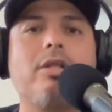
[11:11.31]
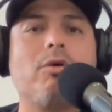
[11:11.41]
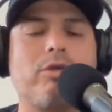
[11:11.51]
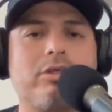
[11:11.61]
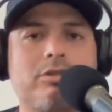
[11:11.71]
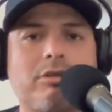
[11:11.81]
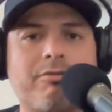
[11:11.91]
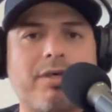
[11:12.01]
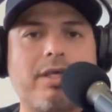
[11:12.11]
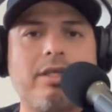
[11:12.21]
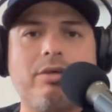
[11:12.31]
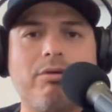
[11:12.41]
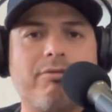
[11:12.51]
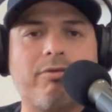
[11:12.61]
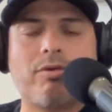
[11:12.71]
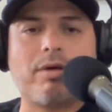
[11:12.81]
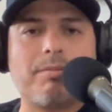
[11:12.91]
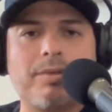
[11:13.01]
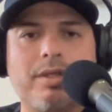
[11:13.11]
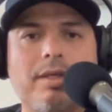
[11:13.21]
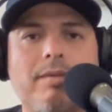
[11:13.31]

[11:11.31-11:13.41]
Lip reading: Don't use your fucking uniform,